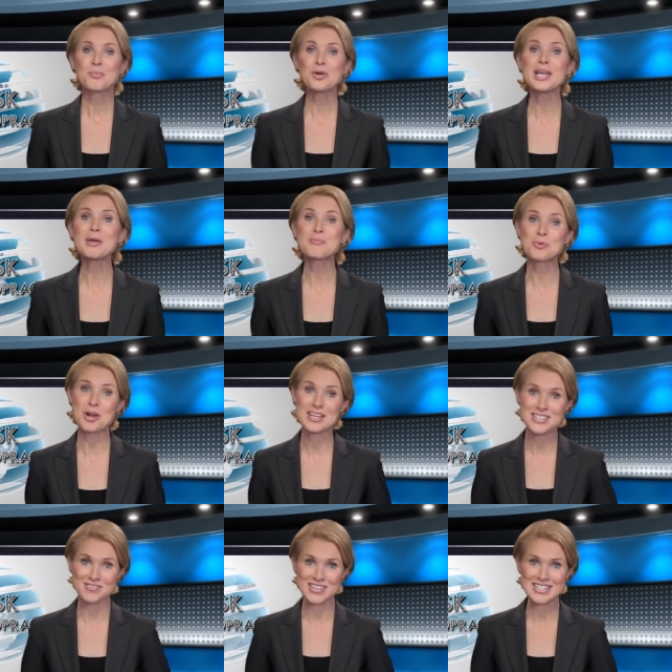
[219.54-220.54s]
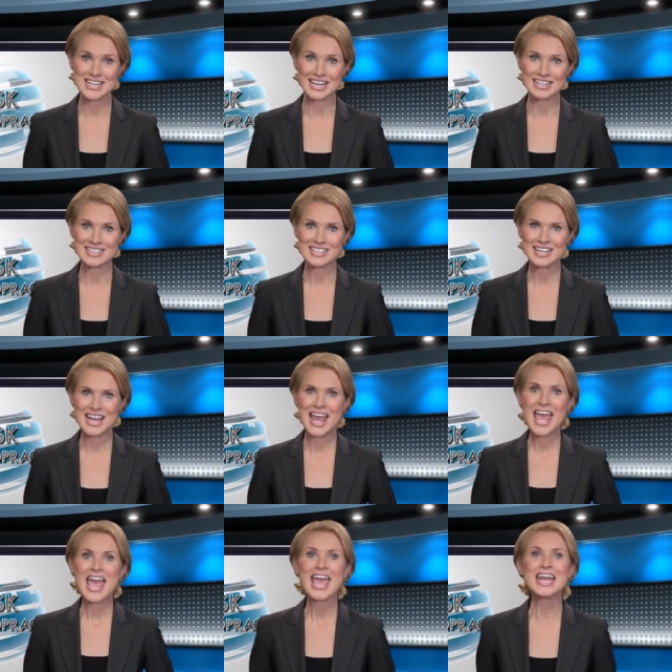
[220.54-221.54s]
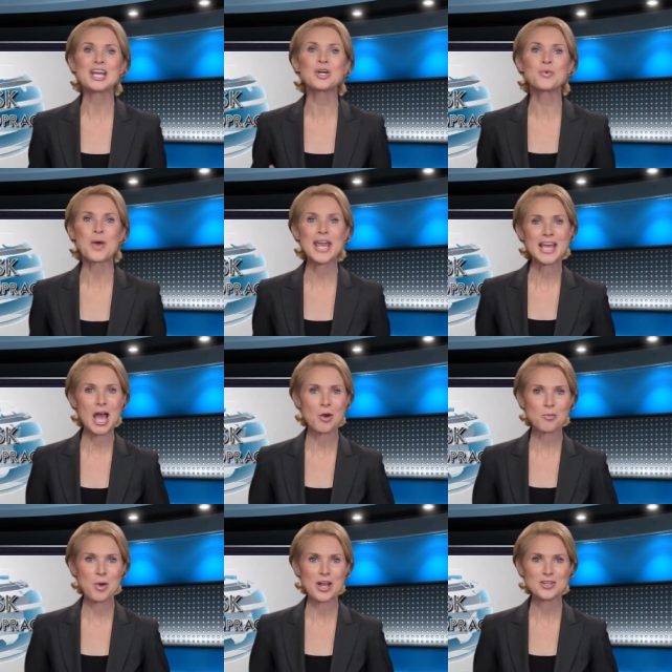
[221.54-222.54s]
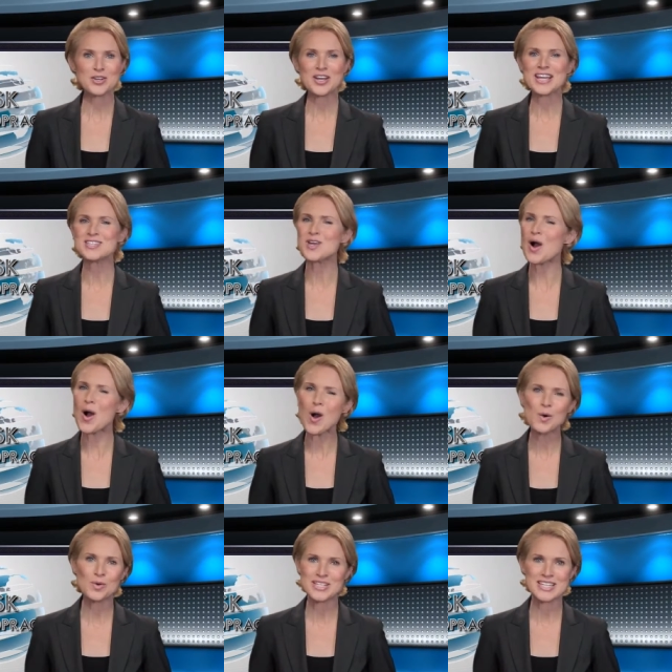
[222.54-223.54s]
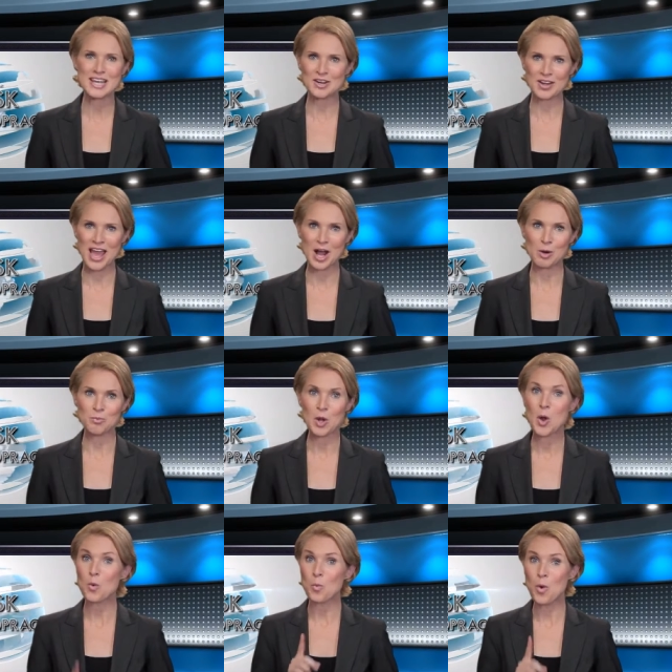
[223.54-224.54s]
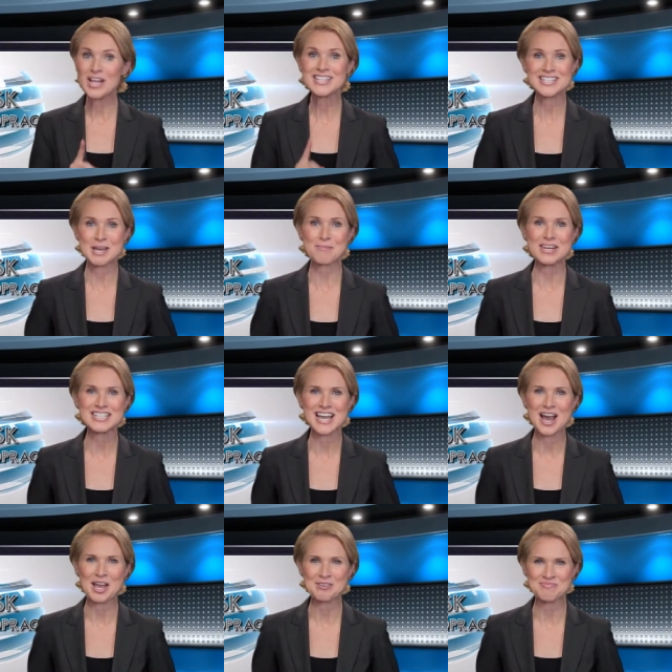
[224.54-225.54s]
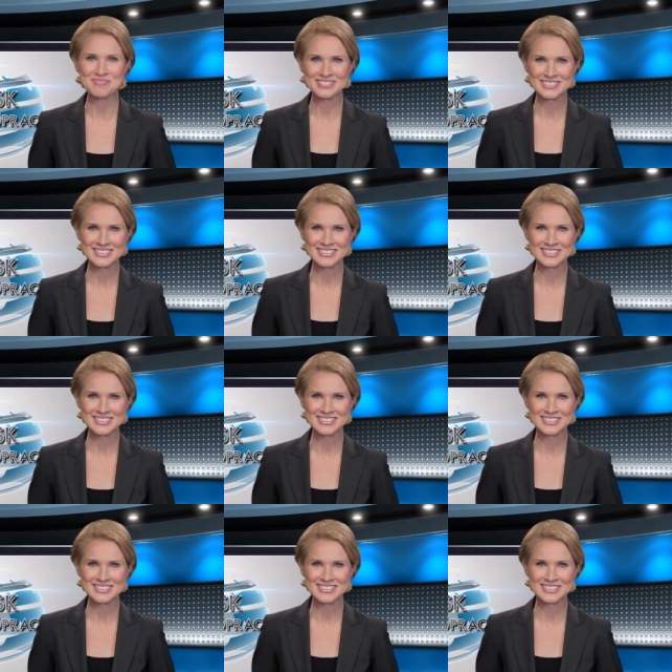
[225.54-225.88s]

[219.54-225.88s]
Pretty impressive, isn't it? And a great chiropractor is always eager to help, one step at a time.